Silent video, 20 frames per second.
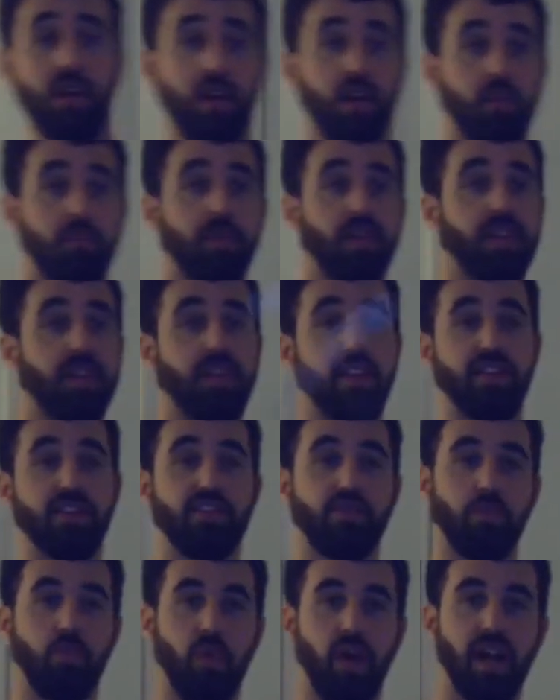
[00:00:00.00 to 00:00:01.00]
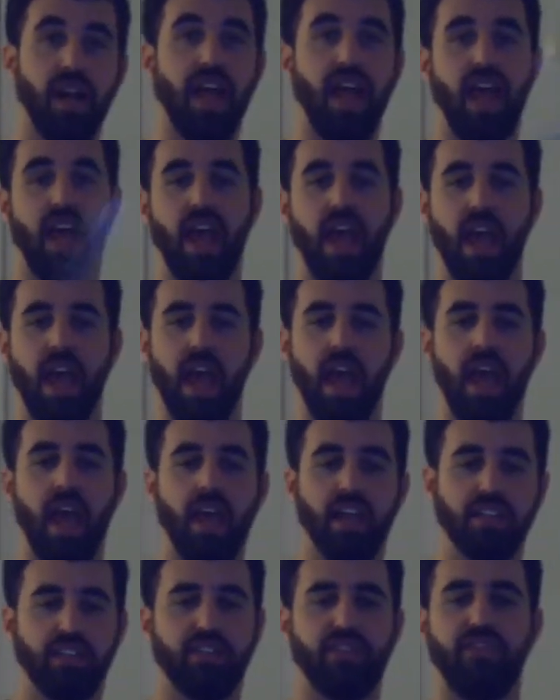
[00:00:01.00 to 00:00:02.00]
but this one
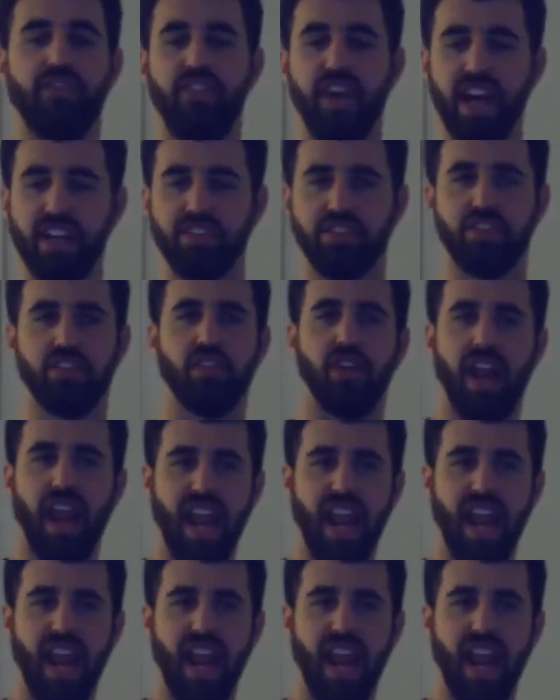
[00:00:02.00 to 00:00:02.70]
is faster,